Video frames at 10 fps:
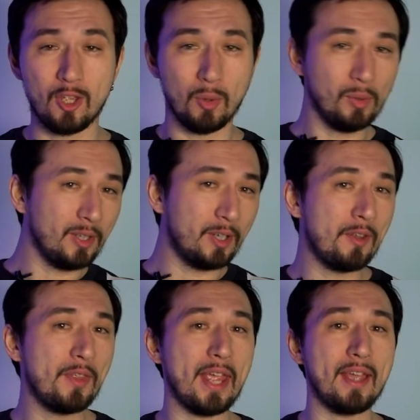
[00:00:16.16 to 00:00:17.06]
You'll
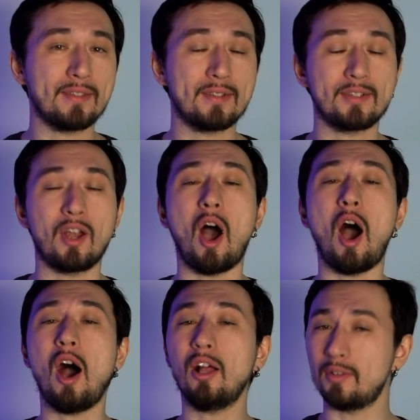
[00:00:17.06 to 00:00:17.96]
learn the answers to
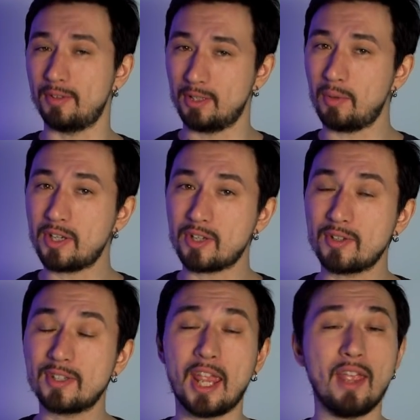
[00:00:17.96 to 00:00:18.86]
all of these
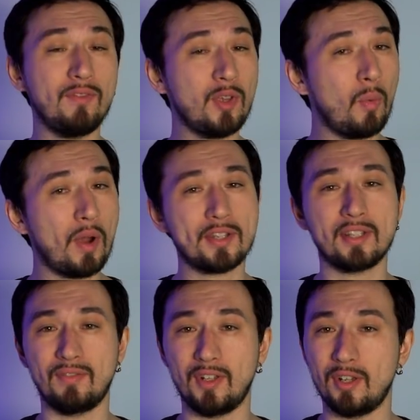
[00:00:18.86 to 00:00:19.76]
questions if you watch
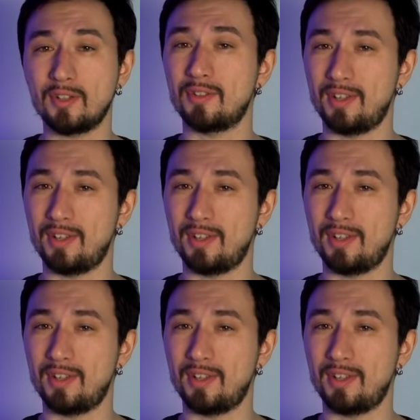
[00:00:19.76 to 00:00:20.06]
this video to